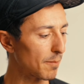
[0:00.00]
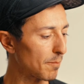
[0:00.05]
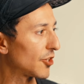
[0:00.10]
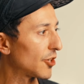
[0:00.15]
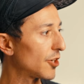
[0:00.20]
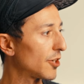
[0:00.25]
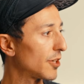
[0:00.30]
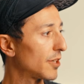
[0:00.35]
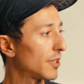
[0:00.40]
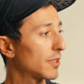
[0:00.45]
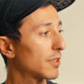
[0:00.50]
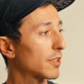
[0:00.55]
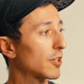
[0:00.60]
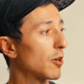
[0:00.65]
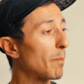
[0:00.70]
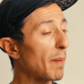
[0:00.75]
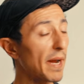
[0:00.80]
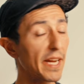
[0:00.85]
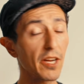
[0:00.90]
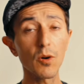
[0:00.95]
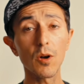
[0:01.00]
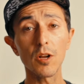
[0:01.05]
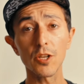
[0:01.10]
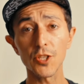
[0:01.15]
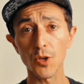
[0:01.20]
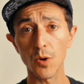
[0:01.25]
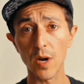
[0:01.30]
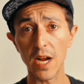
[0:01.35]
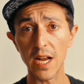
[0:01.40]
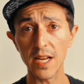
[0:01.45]
The Compagnon
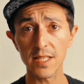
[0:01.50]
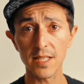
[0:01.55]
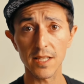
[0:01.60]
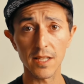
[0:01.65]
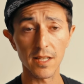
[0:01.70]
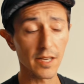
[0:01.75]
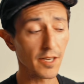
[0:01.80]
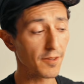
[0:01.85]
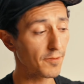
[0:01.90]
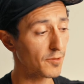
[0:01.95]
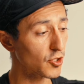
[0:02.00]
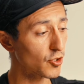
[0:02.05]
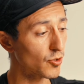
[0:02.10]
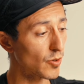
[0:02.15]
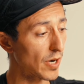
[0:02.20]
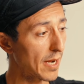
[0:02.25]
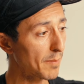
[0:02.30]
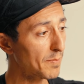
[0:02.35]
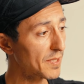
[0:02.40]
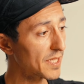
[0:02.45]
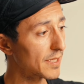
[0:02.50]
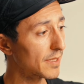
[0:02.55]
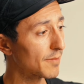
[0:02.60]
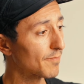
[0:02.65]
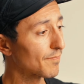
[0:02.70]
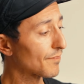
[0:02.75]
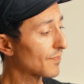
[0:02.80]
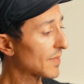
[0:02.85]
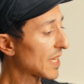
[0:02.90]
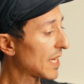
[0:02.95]
also has a lot of straps,
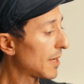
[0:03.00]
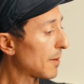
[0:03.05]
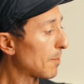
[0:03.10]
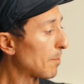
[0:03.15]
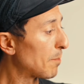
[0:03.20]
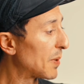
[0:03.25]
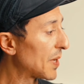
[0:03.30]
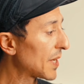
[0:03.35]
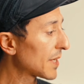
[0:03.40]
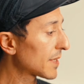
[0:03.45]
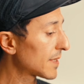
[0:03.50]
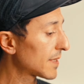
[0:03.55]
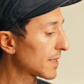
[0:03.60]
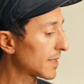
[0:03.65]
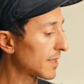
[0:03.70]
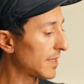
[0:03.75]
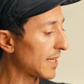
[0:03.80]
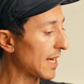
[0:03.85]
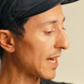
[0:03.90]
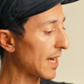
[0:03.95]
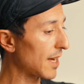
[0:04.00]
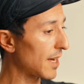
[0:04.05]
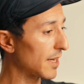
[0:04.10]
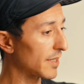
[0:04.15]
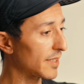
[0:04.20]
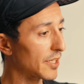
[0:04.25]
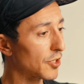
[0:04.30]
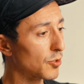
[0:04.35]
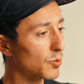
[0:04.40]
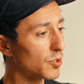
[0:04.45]
but they
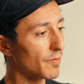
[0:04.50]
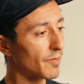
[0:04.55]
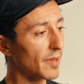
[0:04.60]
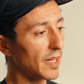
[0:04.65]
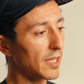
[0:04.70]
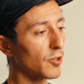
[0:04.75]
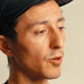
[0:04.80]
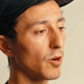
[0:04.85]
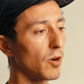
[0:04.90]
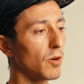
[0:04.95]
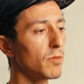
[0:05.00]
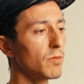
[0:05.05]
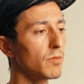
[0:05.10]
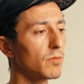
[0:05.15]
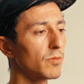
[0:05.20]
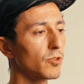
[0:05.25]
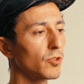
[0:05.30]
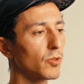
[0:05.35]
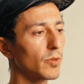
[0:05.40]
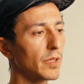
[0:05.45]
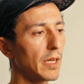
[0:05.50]
use a Velcro to